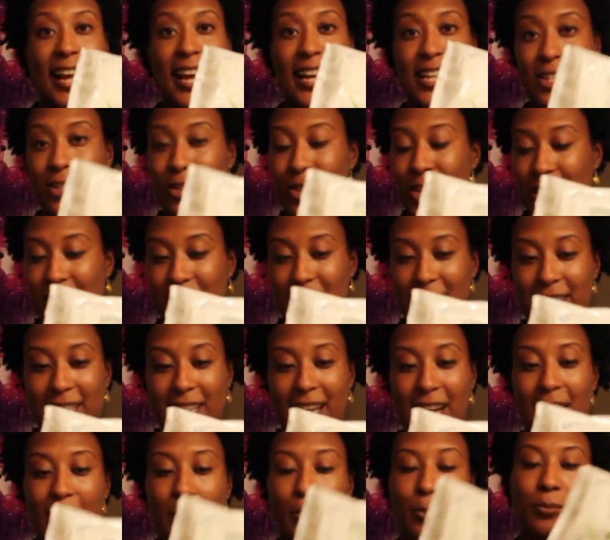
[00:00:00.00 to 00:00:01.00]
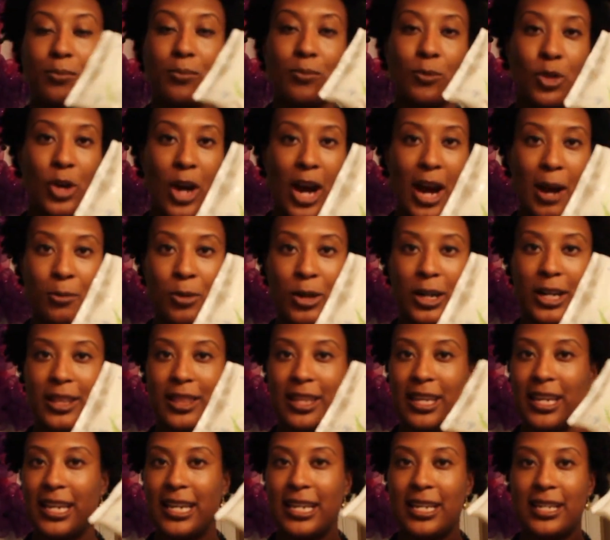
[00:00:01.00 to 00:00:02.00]
You can just come, grab one of
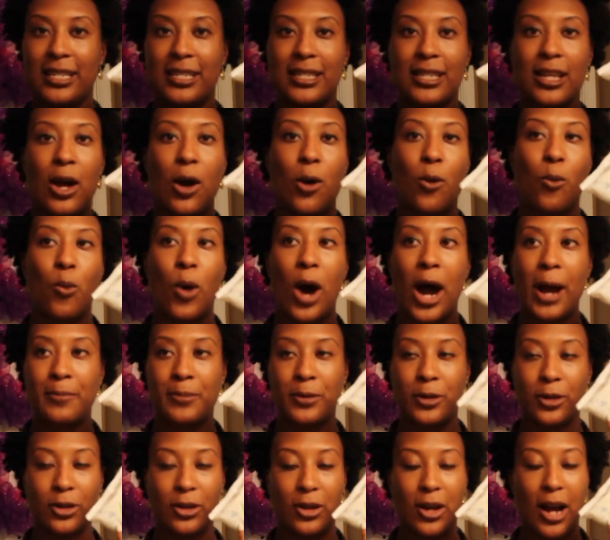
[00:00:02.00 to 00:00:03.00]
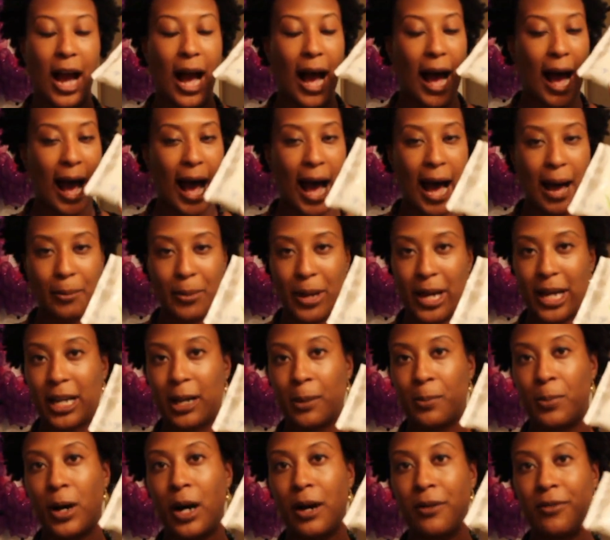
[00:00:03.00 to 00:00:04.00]
these, wipe your eye
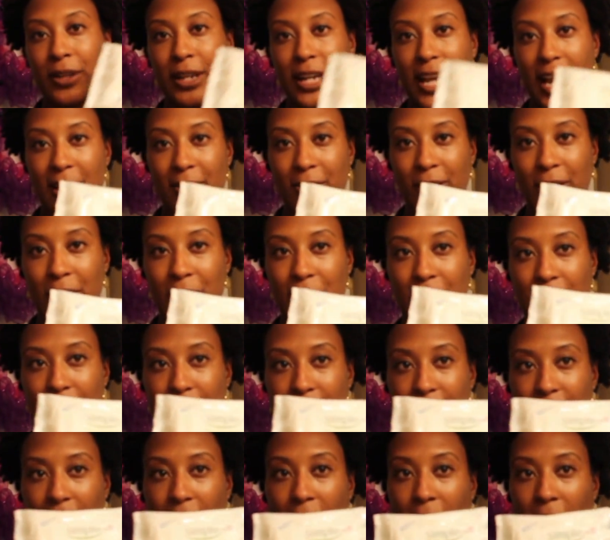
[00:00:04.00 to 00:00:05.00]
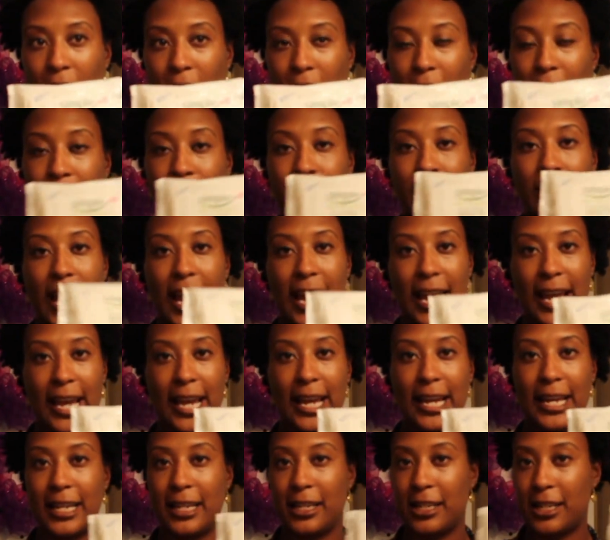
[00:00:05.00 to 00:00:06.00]
makeup off and everything off,
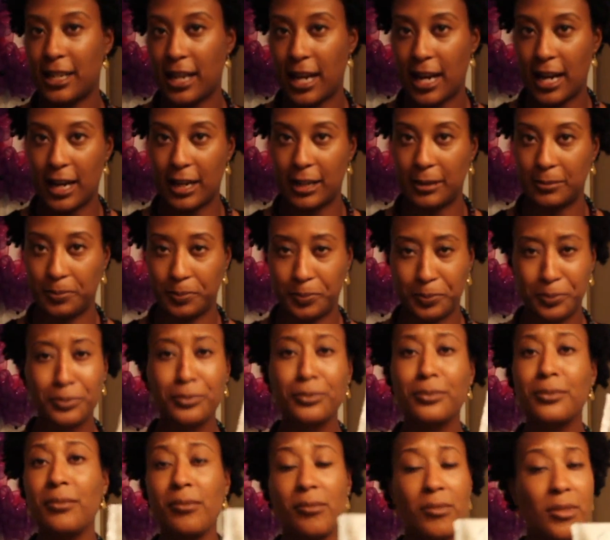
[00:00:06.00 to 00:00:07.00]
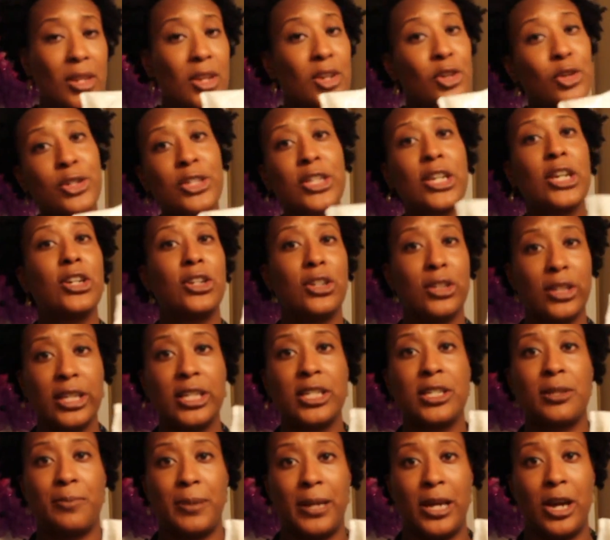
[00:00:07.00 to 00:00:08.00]
and your skin will at
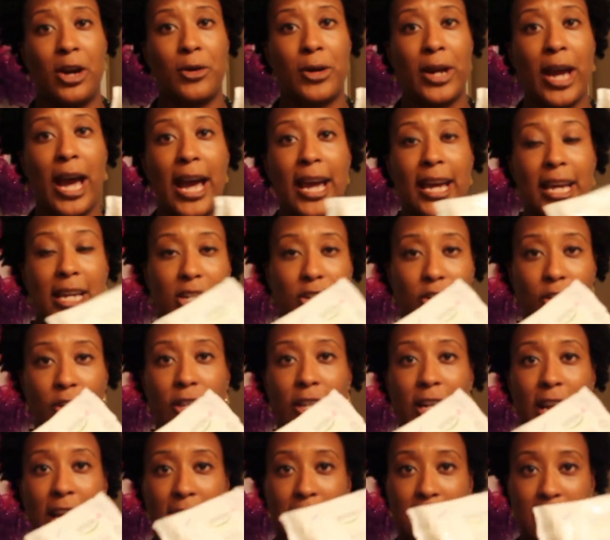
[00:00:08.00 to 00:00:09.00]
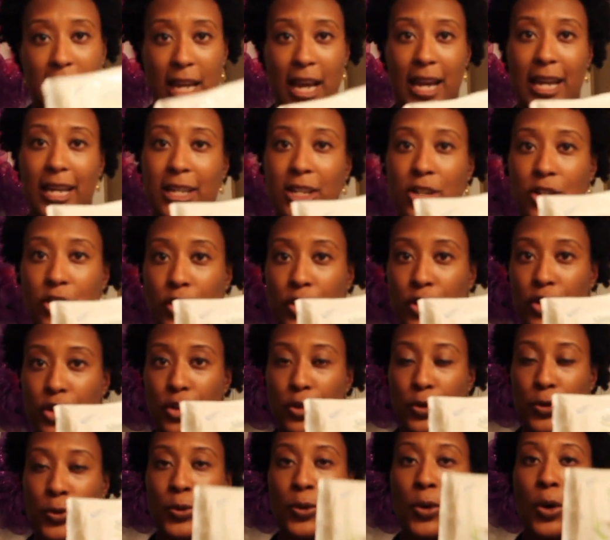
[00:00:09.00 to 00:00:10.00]
least be okay until the next day until
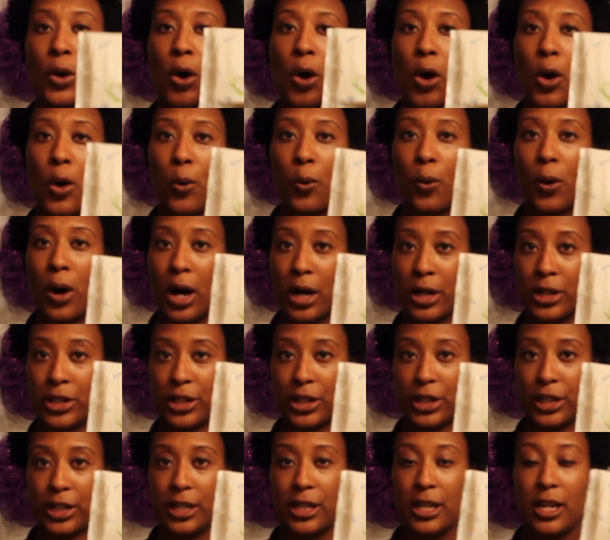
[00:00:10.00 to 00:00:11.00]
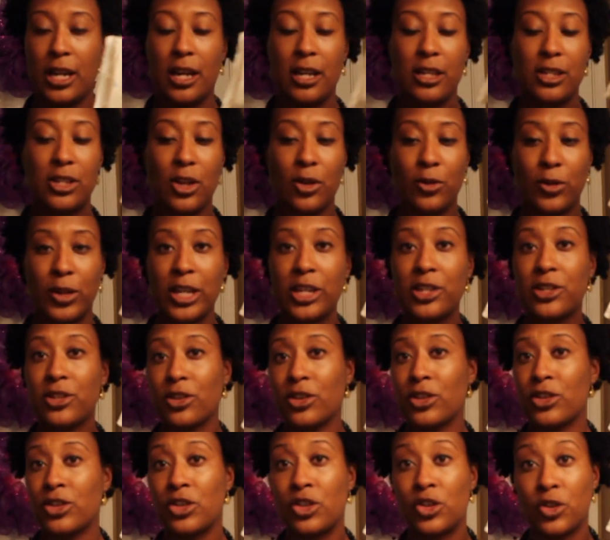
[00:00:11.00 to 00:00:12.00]
you wash it. So these
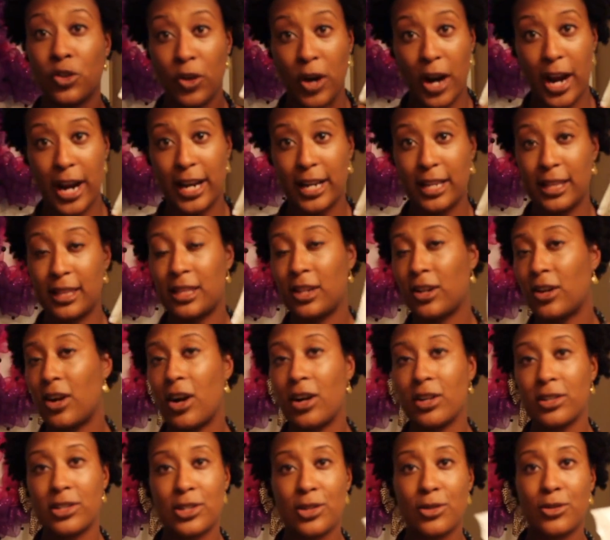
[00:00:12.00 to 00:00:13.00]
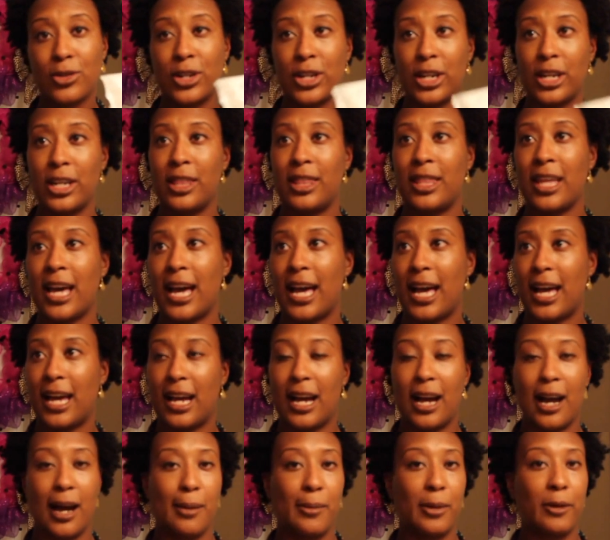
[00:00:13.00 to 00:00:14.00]
are great. They're also good that
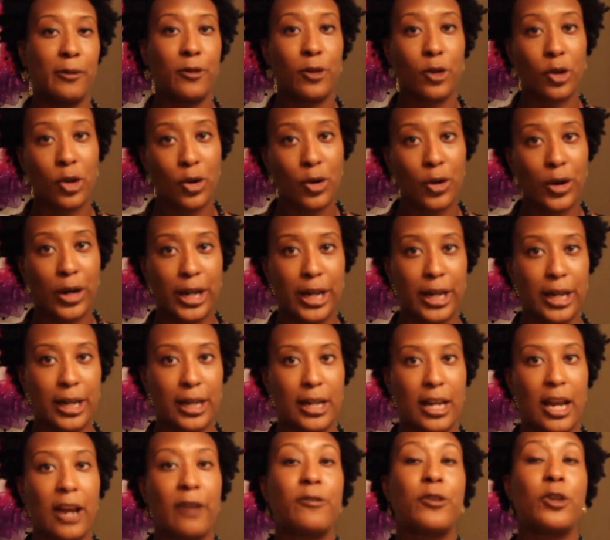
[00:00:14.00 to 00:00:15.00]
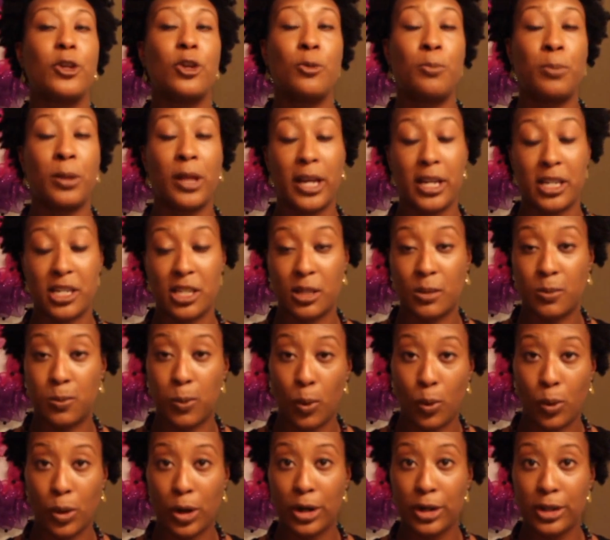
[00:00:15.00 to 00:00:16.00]
if you play
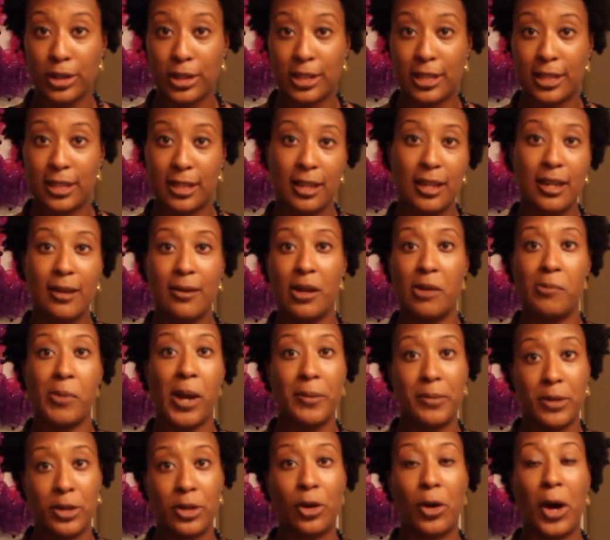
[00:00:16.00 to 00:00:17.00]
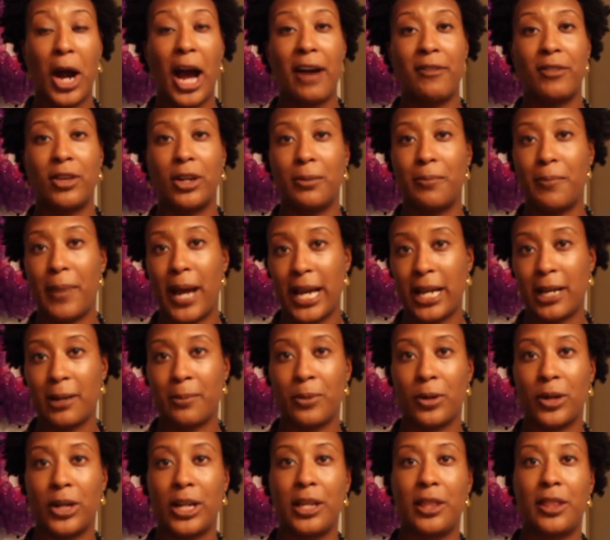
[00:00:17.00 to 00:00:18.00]
sports, maybe you don't have on
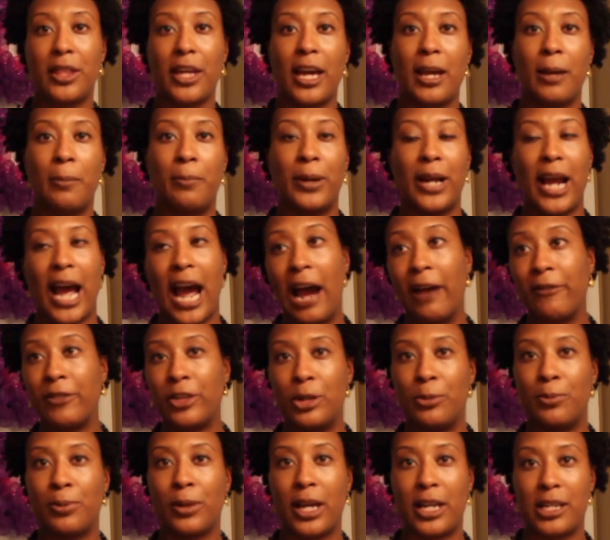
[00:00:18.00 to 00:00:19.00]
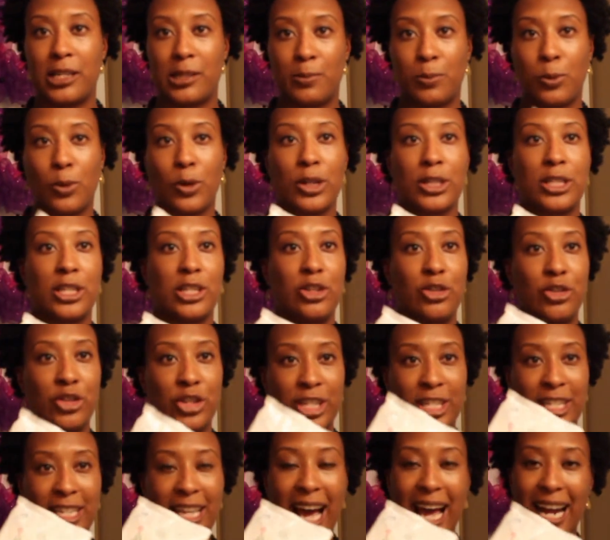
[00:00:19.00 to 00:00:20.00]
makeup or anything, but after you play sports and you
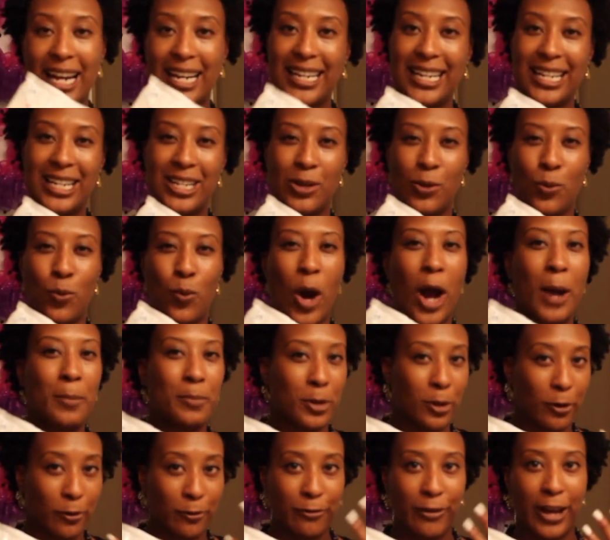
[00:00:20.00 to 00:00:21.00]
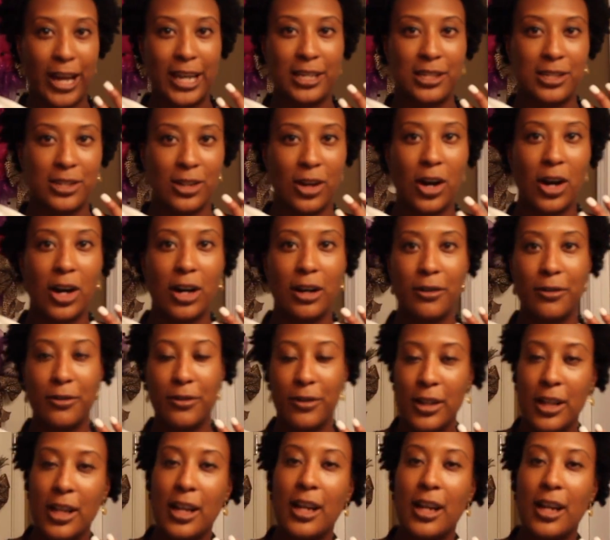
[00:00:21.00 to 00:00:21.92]
just kind of need to wipe your face off,